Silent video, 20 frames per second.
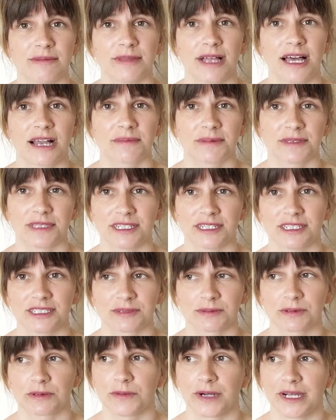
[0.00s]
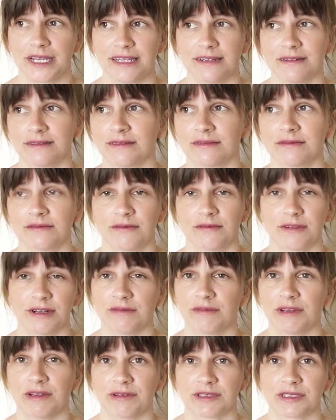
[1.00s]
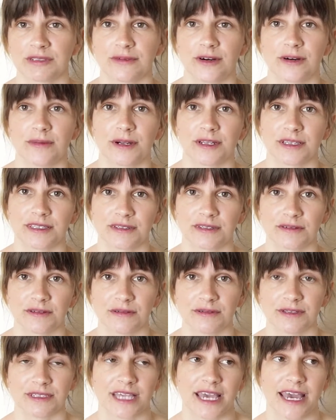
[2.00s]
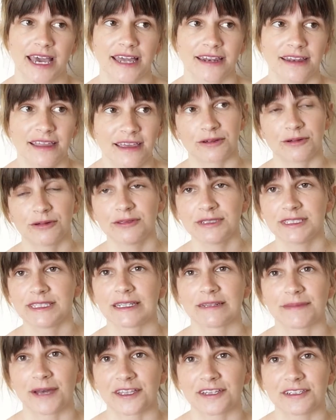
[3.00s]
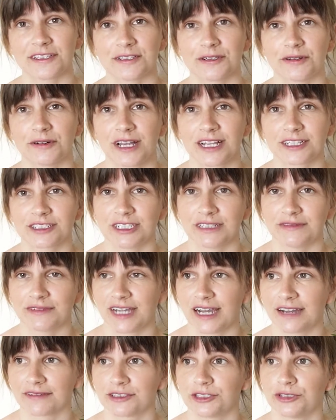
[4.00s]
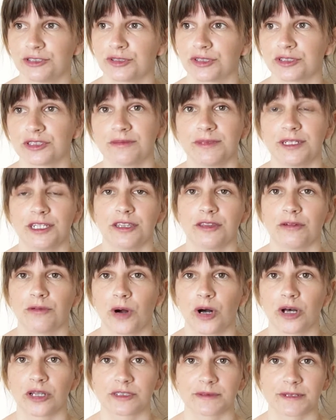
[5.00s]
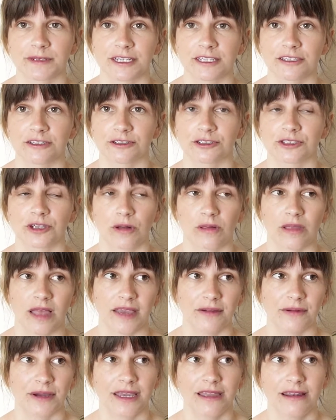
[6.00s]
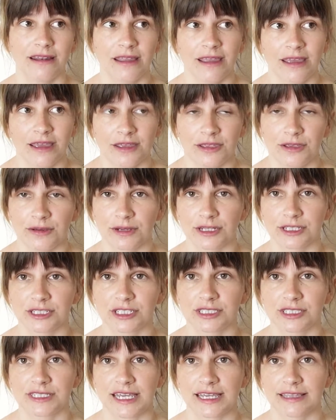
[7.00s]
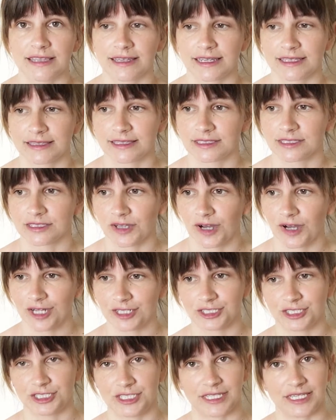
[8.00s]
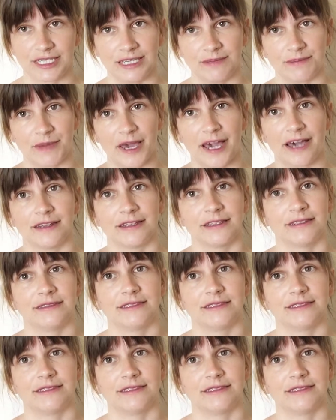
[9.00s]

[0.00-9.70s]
in black, but they just were white when we went to Walmart, and it's the only ones they had. The coolest thing about these, you don't actually even have to drill them into the walls because they're so lightweight. You can just take like the Scotch sticky padded